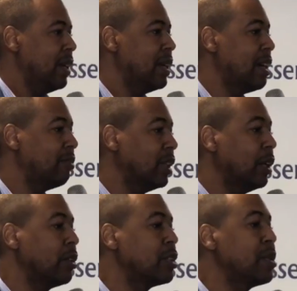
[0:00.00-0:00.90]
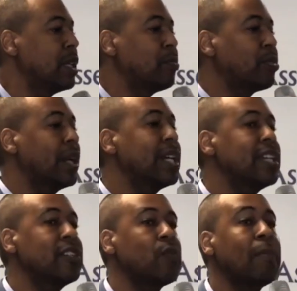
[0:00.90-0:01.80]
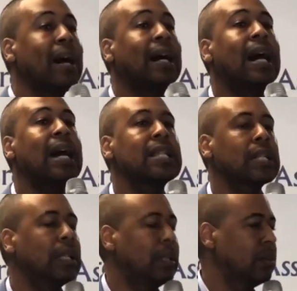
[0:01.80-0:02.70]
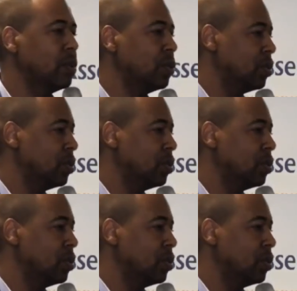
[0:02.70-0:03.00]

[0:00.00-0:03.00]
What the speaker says: And I've learned to be able to praise with my eyes closed.